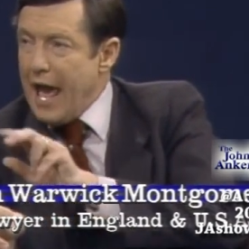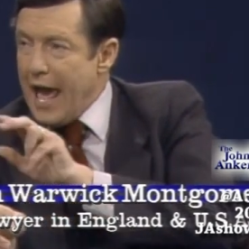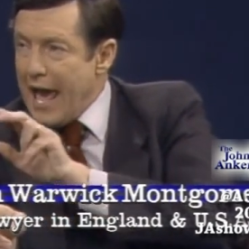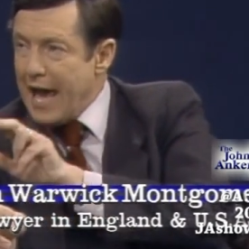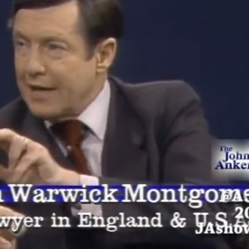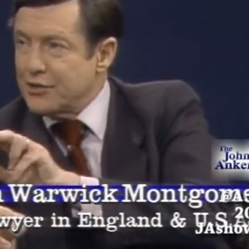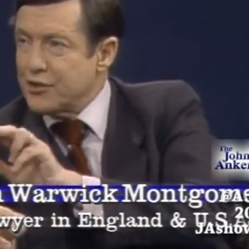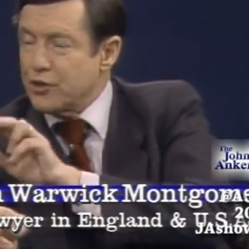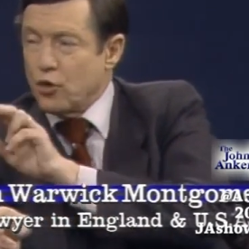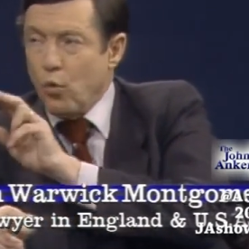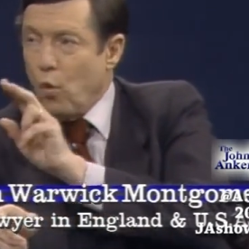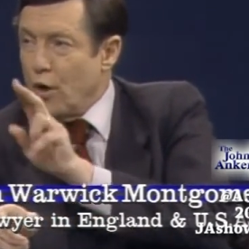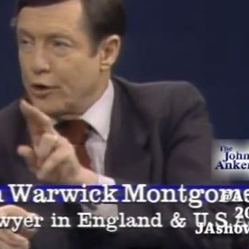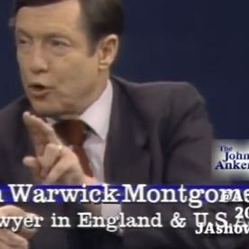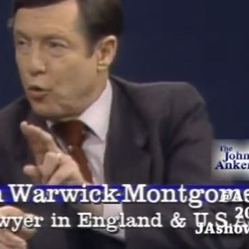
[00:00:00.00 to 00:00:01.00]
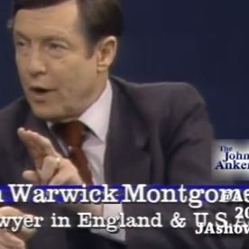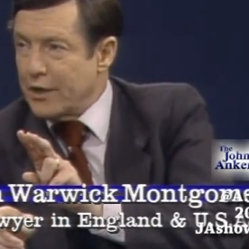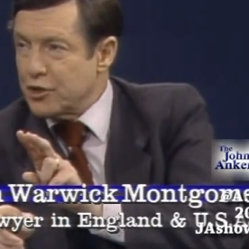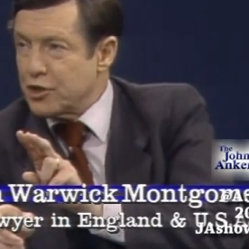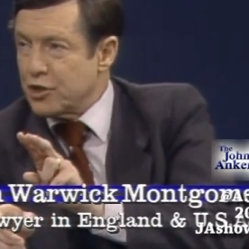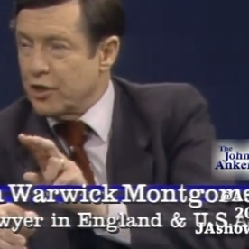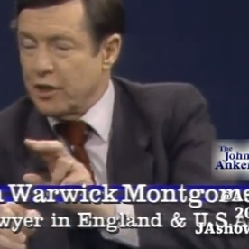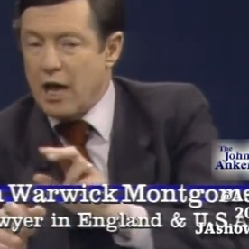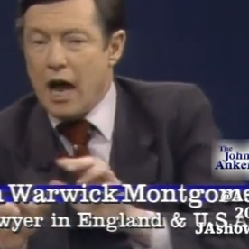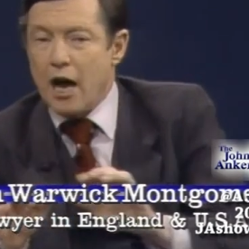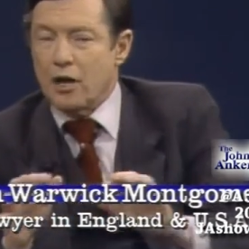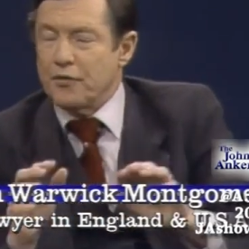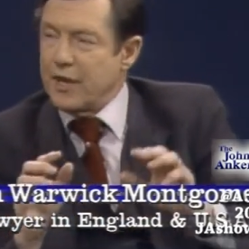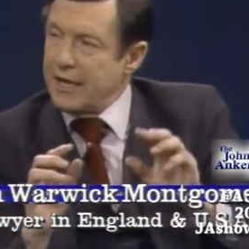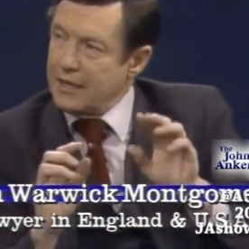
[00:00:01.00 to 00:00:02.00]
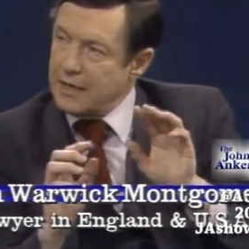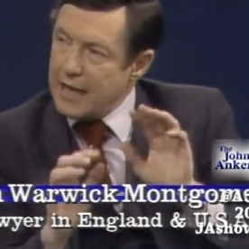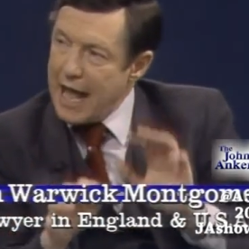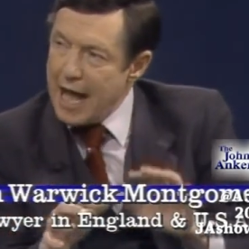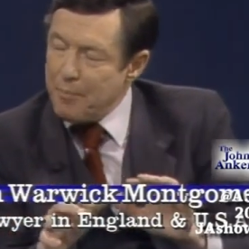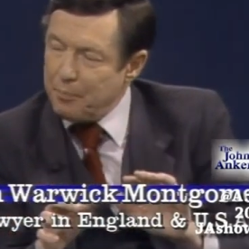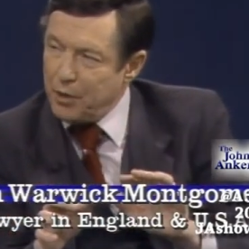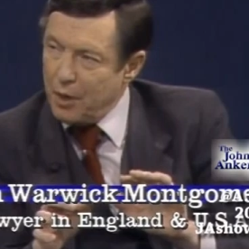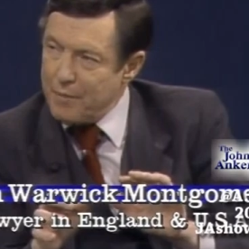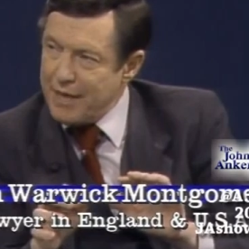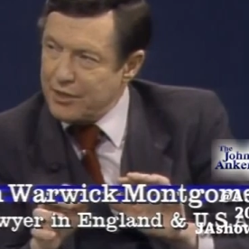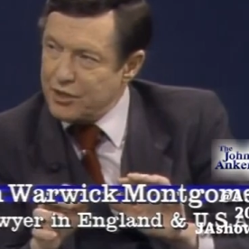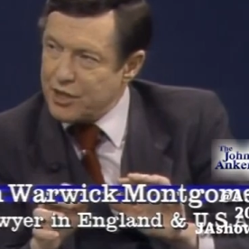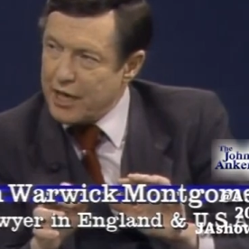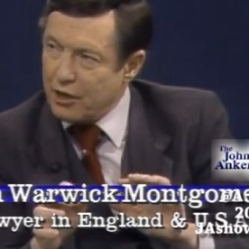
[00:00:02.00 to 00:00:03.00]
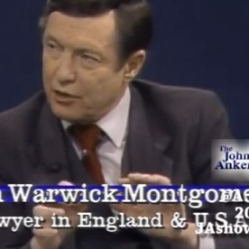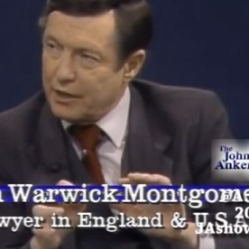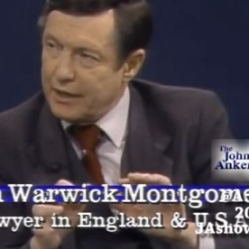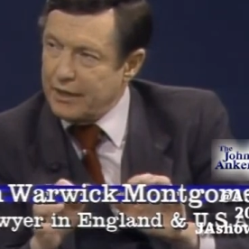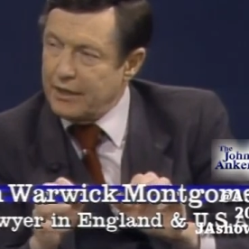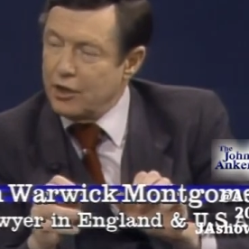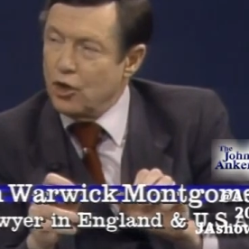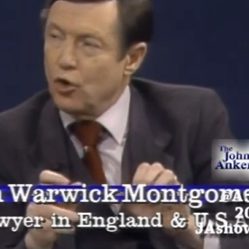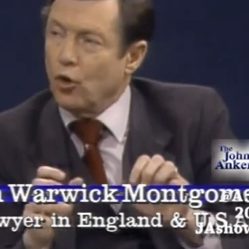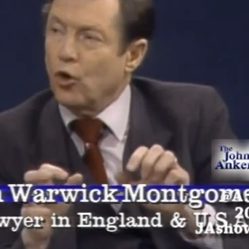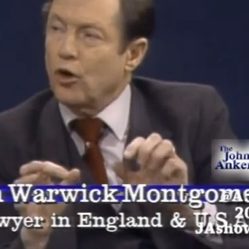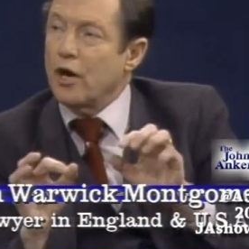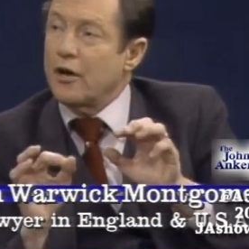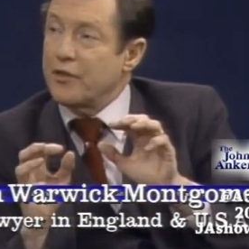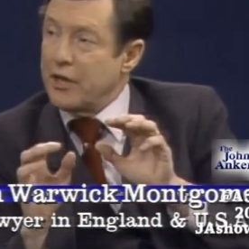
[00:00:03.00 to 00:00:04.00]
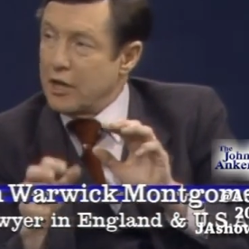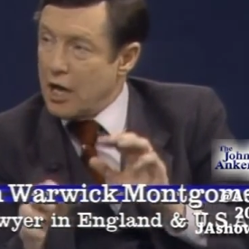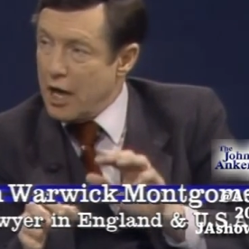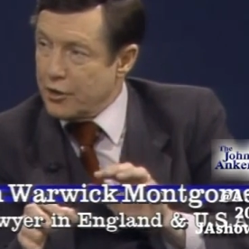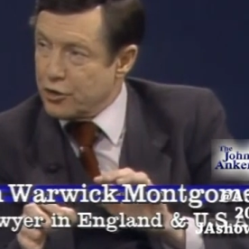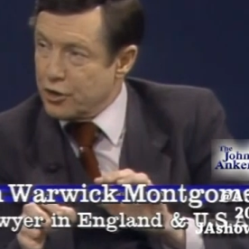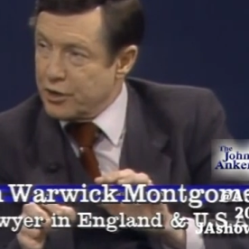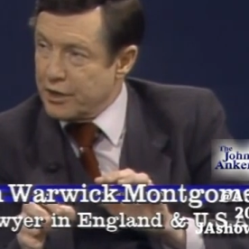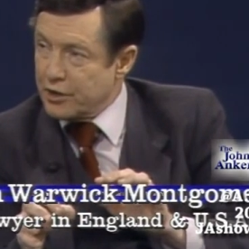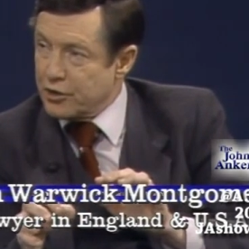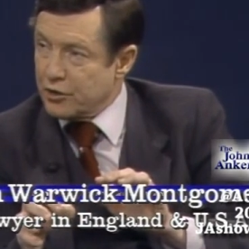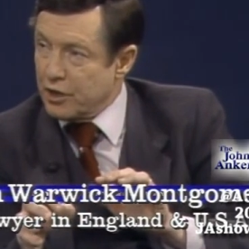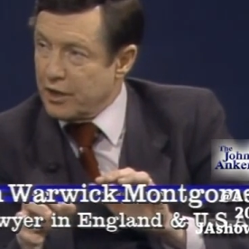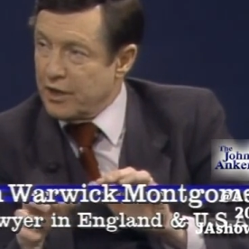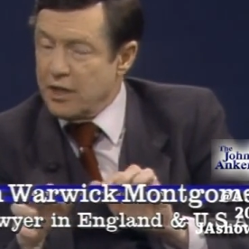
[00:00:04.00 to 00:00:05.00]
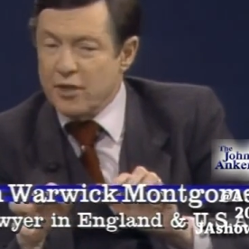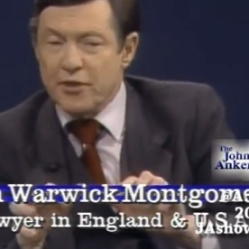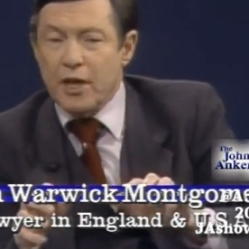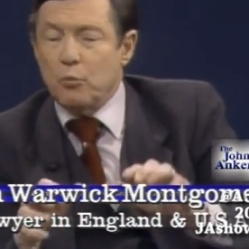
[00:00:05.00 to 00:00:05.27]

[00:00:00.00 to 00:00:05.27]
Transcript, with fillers: Ask one question Are they complementary or are they contradictory?